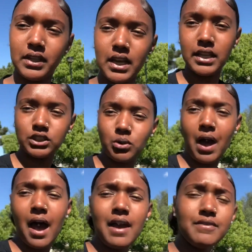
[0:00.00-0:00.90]
yeah, so
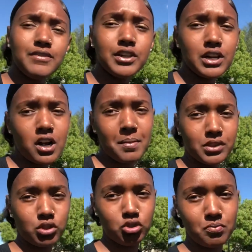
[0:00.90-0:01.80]
I figured out
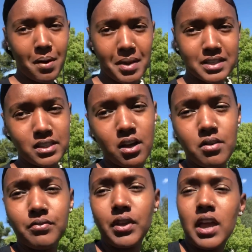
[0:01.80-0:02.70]
about the dude by
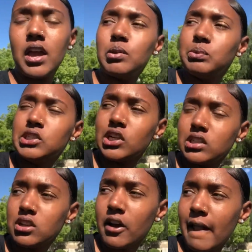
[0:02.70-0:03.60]
myself, and we
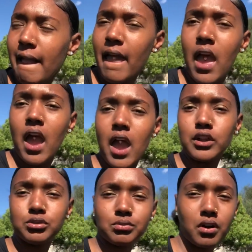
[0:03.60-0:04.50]
started talking
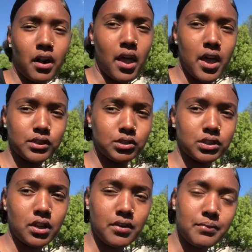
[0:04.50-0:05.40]
and doing all that extra
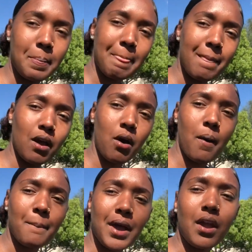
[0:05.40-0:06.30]
stuff
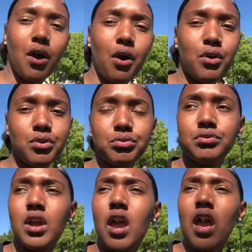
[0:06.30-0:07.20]
on my own.